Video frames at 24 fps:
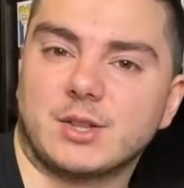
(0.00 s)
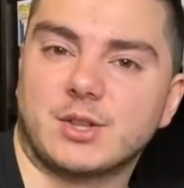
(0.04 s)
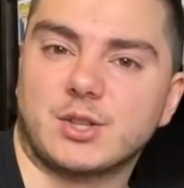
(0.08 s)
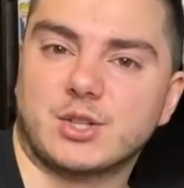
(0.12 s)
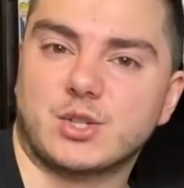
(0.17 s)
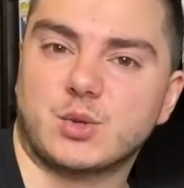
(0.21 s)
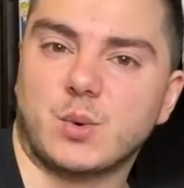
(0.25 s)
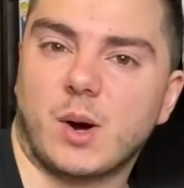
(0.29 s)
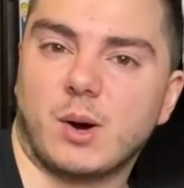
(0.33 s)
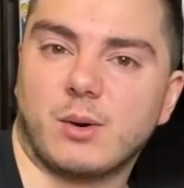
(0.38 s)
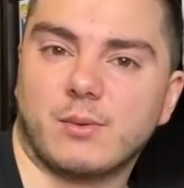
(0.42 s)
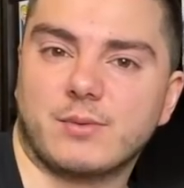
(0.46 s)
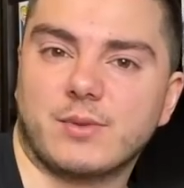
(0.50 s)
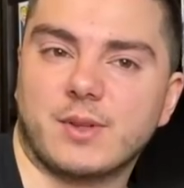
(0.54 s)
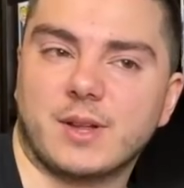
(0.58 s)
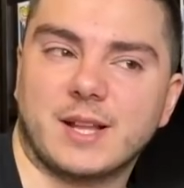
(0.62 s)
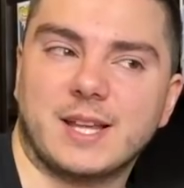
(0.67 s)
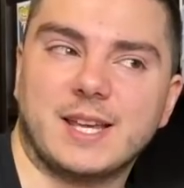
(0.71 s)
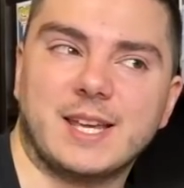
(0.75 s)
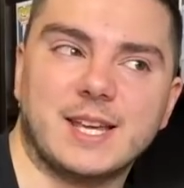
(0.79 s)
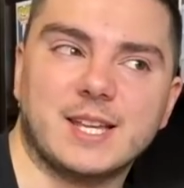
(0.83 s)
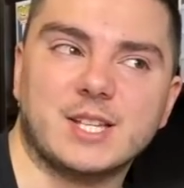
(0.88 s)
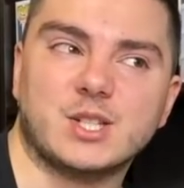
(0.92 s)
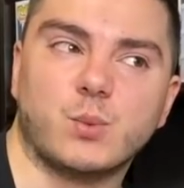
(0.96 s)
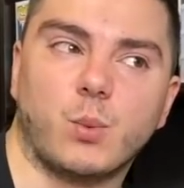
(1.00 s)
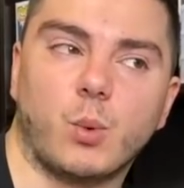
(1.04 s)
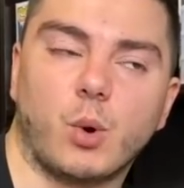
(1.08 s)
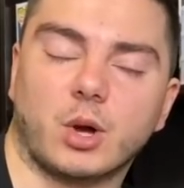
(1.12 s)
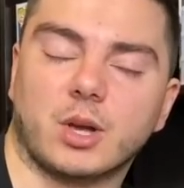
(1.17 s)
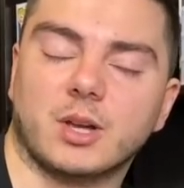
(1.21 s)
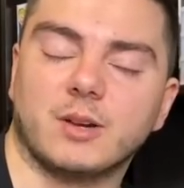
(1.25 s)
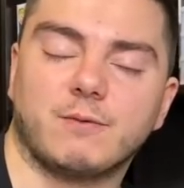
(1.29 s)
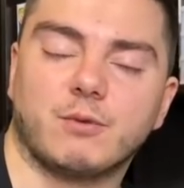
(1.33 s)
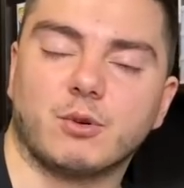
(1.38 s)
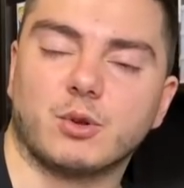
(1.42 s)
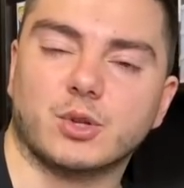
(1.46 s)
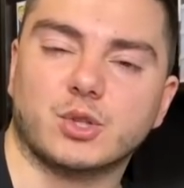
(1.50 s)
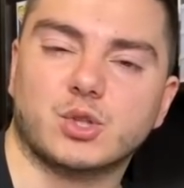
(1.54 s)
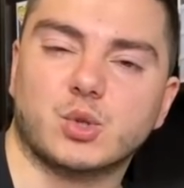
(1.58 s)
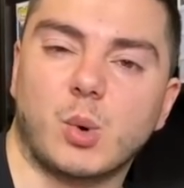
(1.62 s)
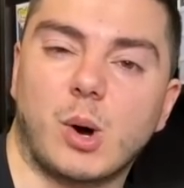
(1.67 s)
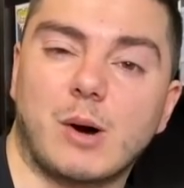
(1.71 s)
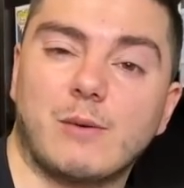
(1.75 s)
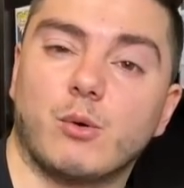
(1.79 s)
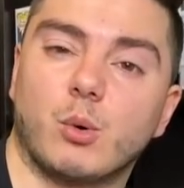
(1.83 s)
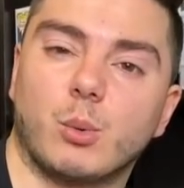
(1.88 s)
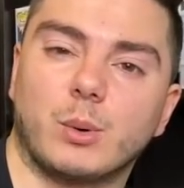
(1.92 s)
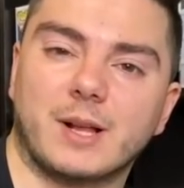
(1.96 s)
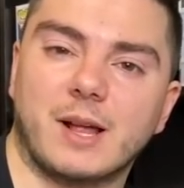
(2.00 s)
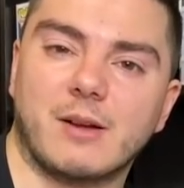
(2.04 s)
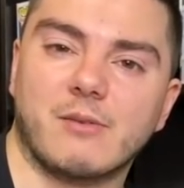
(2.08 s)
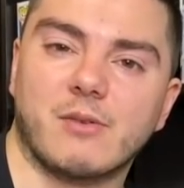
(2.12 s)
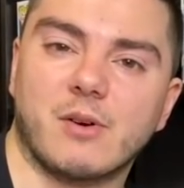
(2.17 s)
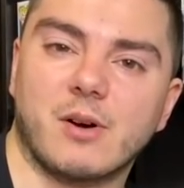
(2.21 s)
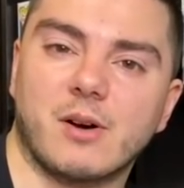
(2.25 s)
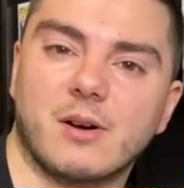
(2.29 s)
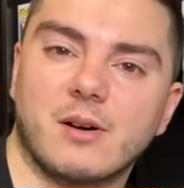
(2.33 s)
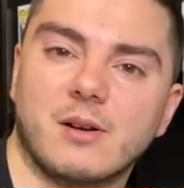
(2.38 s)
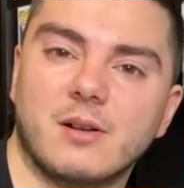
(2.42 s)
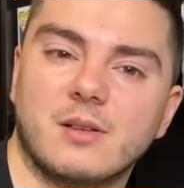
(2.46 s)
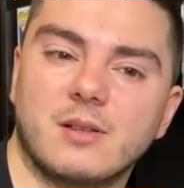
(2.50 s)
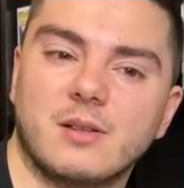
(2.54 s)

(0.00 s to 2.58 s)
of the 12 then. He is working for the 12 or whatever.